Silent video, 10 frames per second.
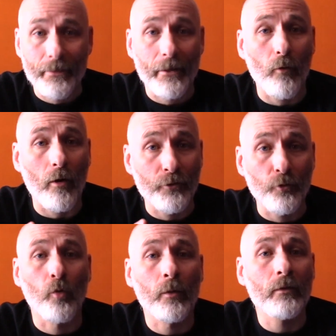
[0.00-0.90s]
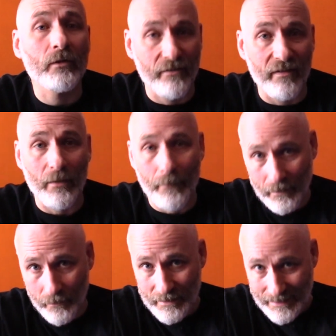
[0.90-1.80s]
there are normal
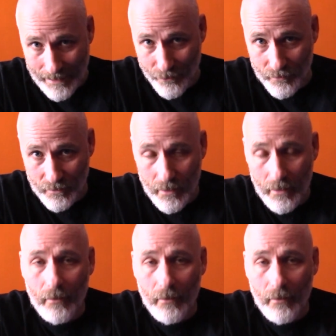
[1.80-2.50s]
developmental stages.